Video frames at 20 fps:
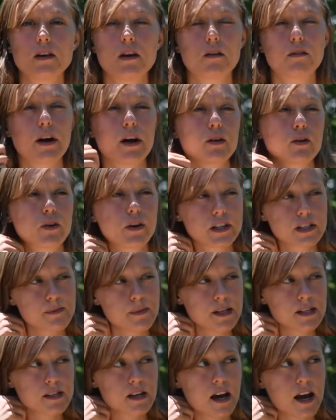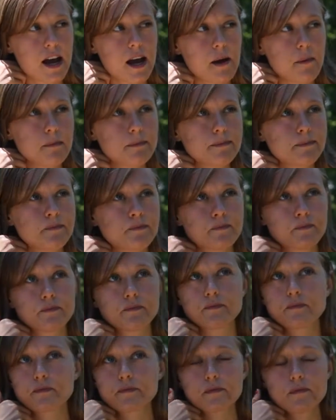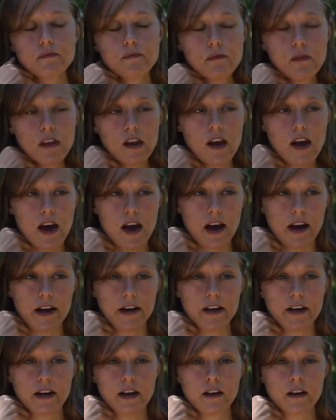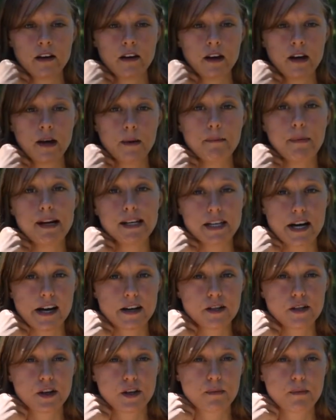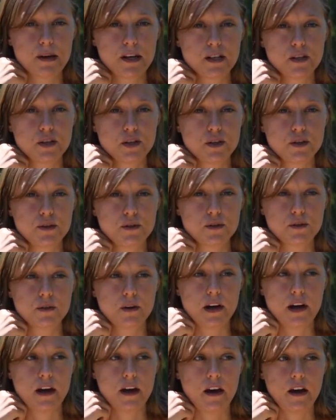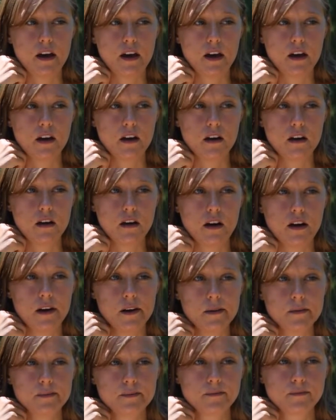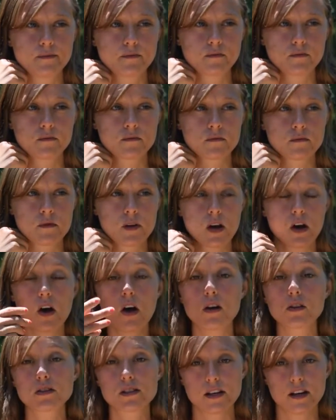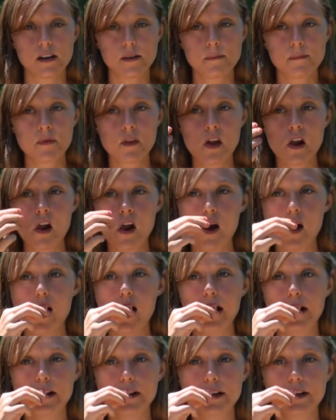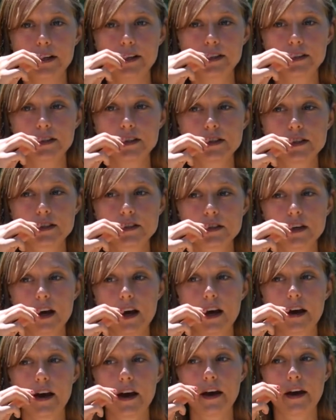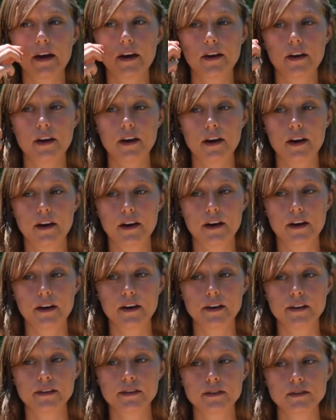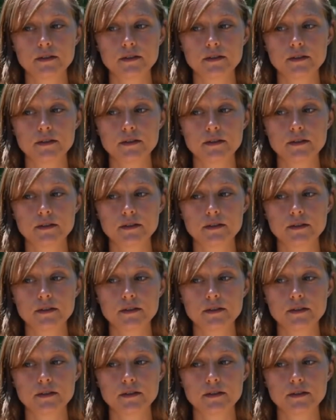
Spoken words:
around Christmas time, my dad took me to a Ulta, and I had a